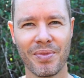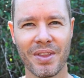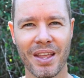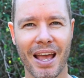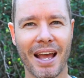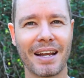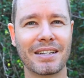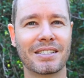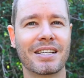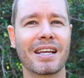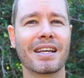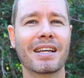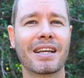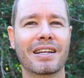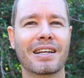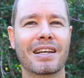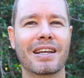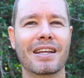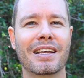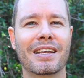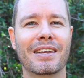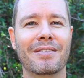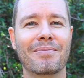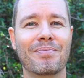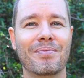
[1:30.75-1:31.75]
And
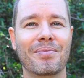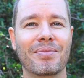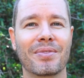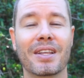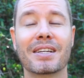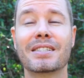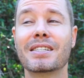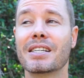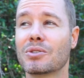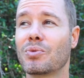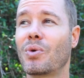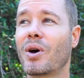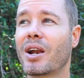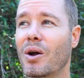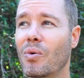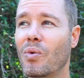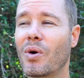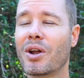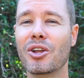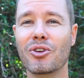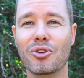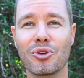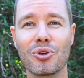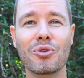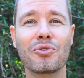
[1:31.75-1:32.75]
secondly, this is what I
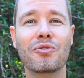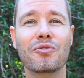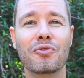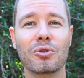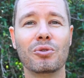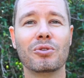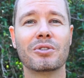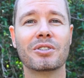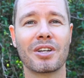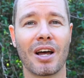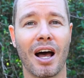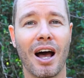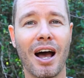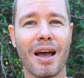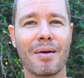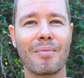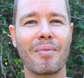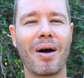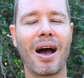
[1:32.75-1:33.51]
want to do full time.